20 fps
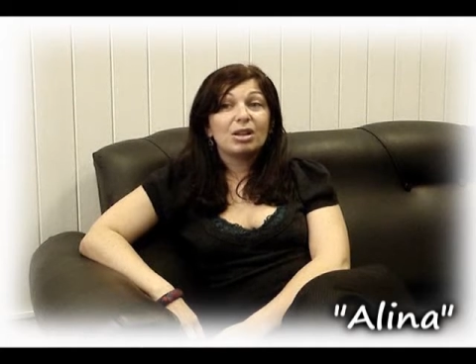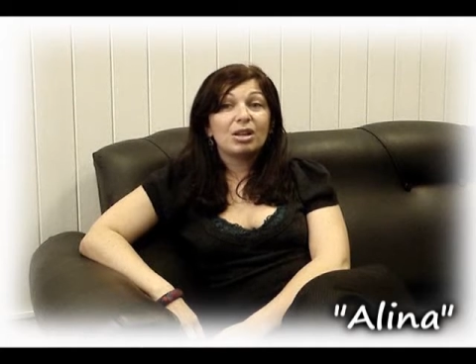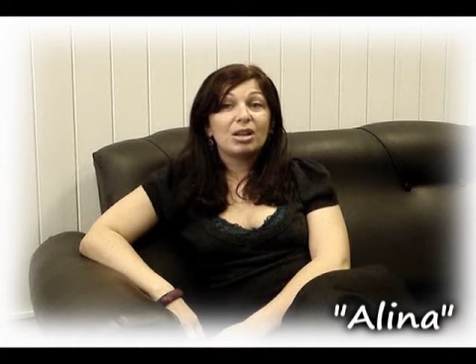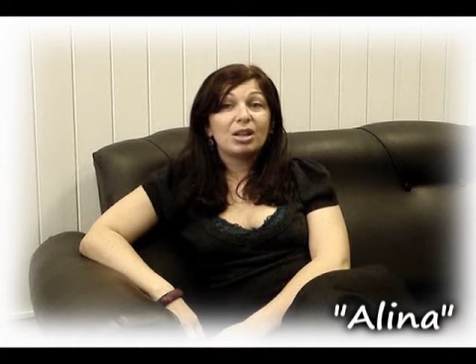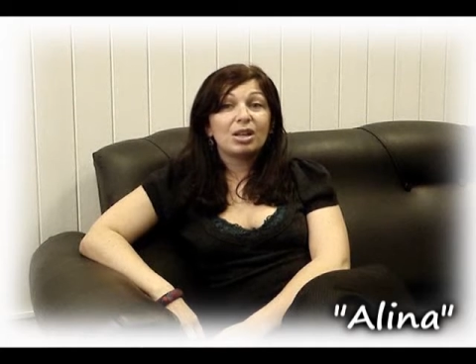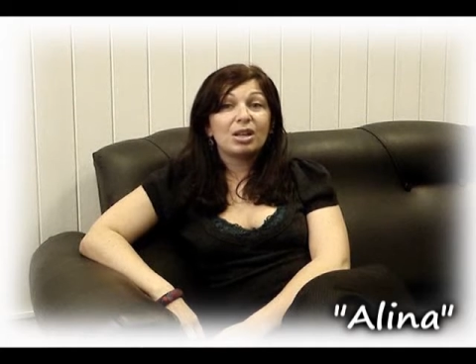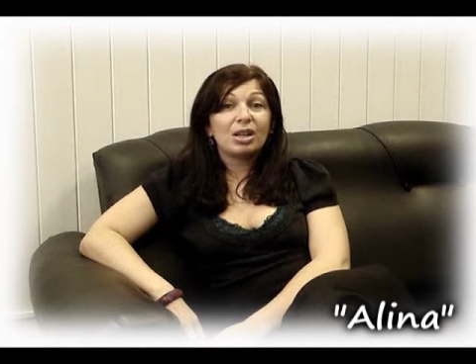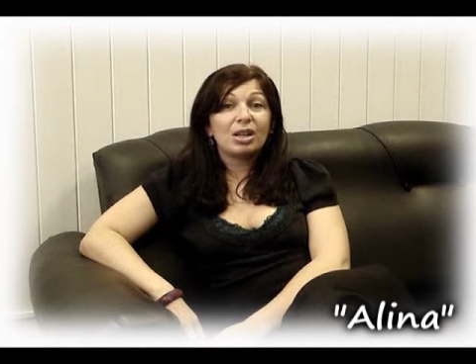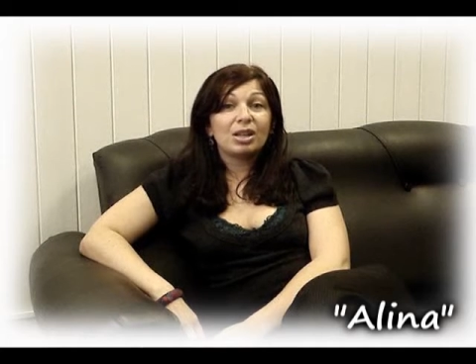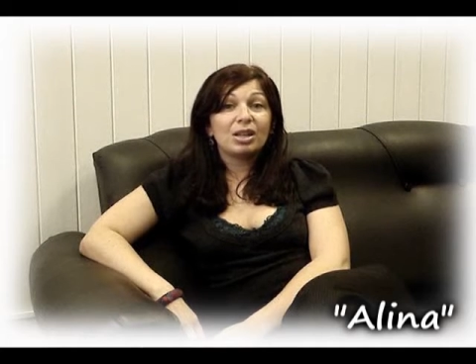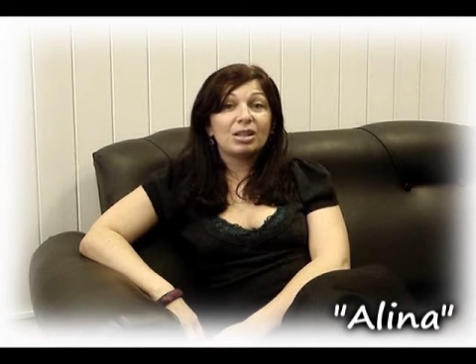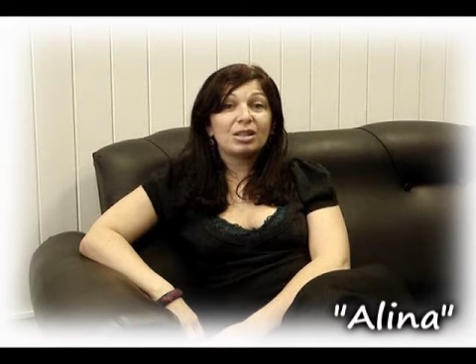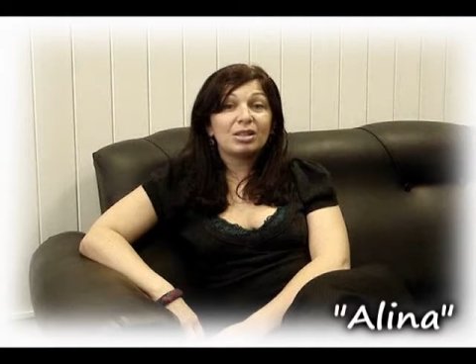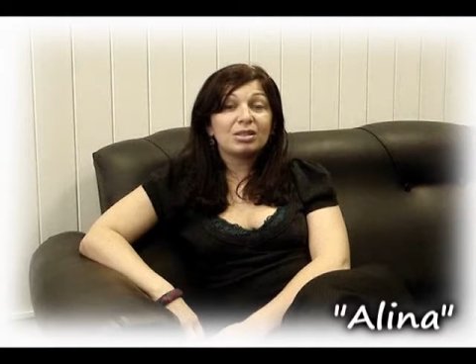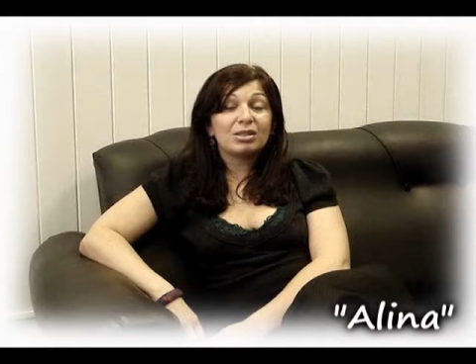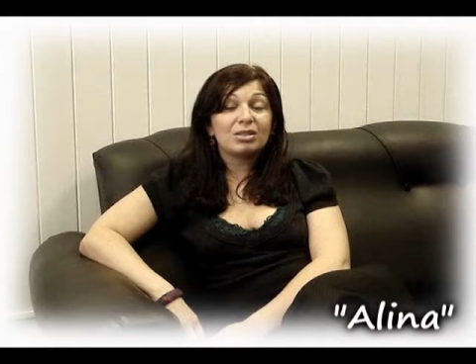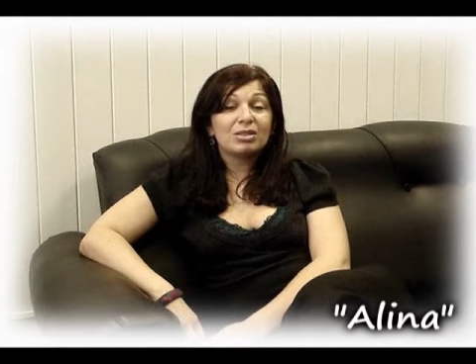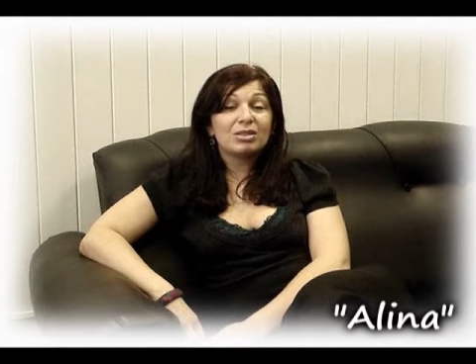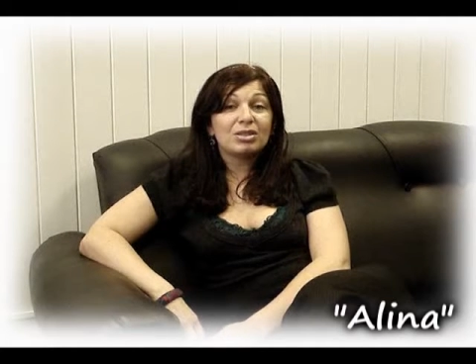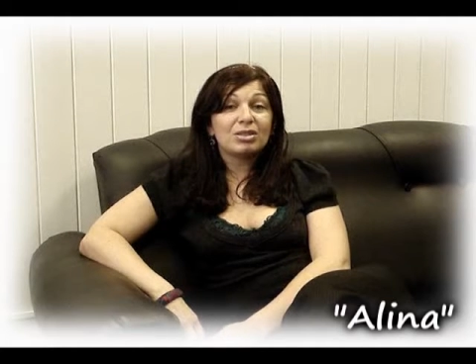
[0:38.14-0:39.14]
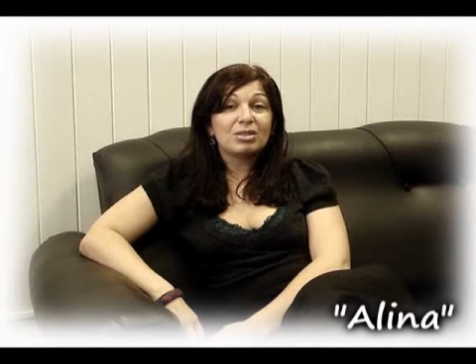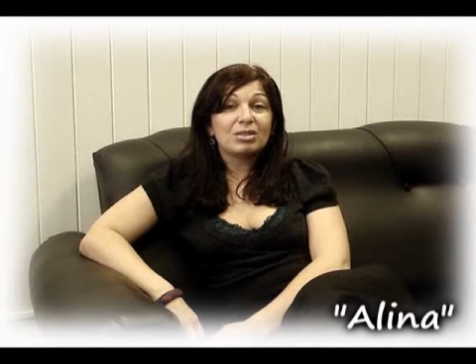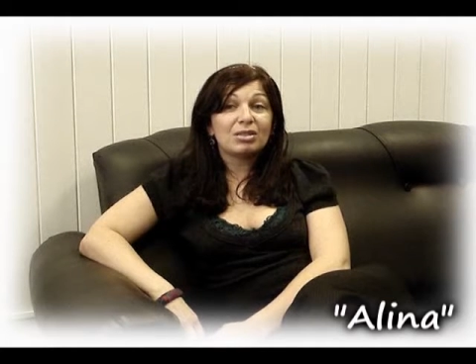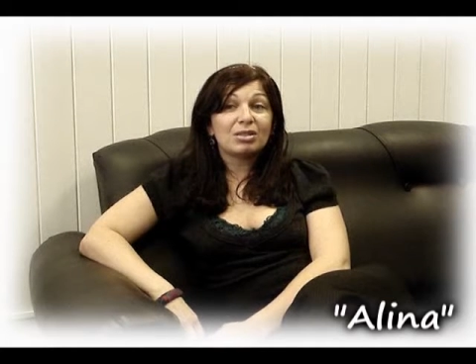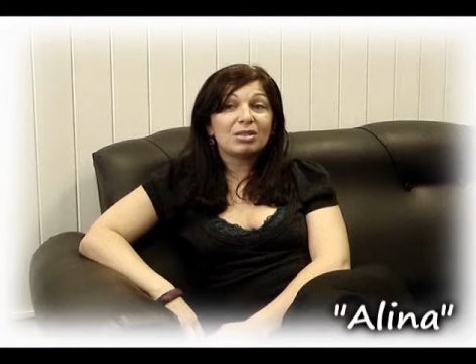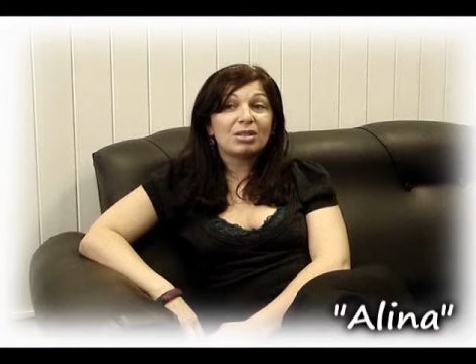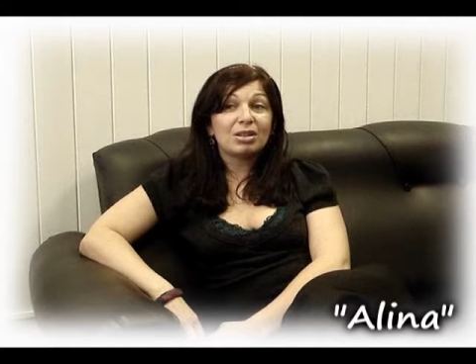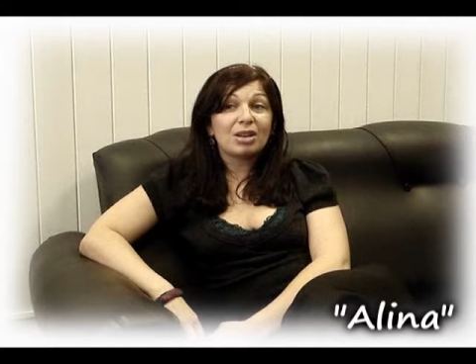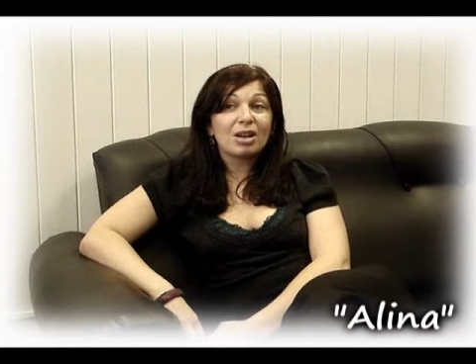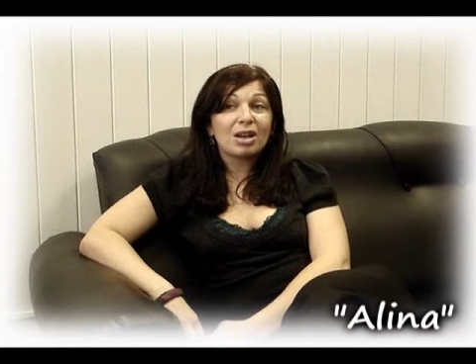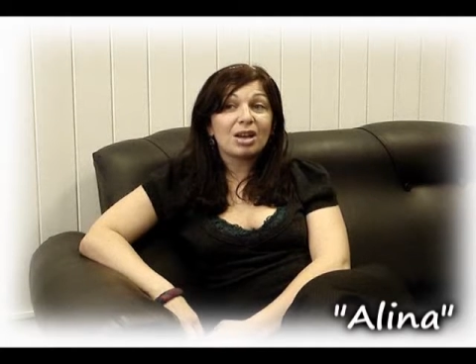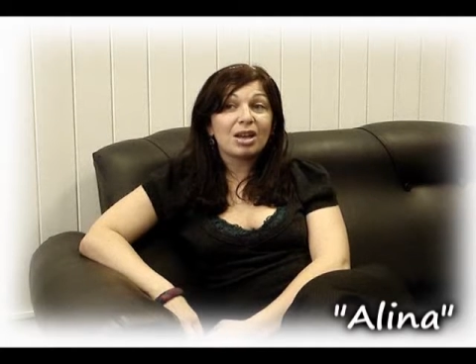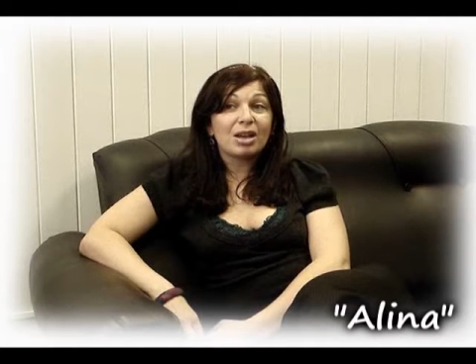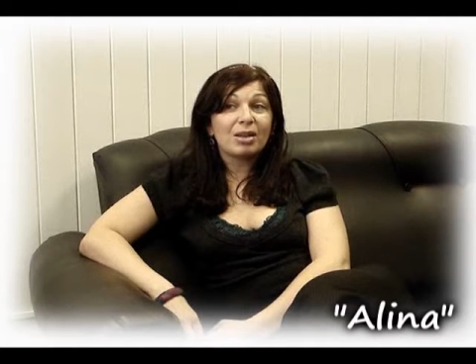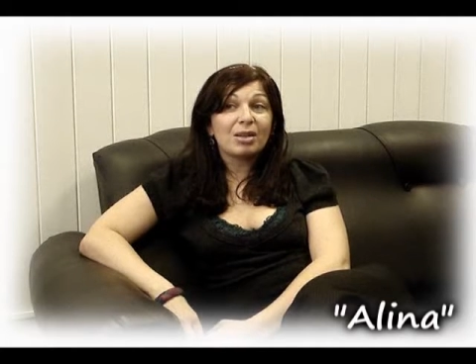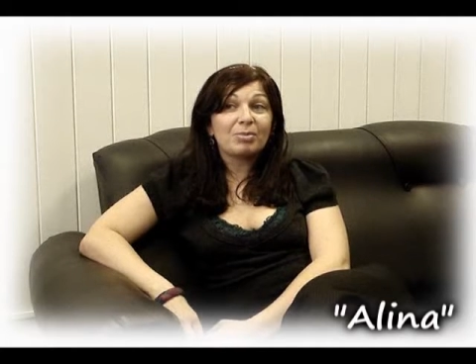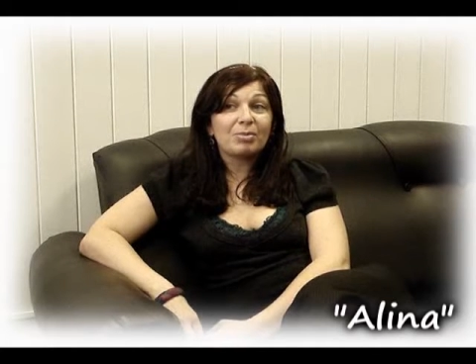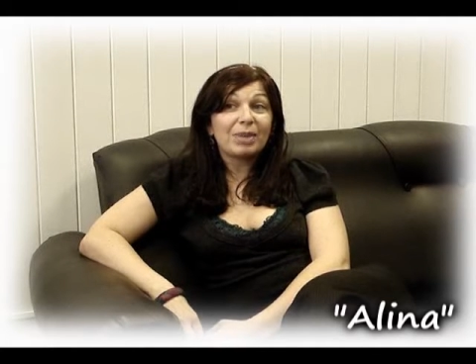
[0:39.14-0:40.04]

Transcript: I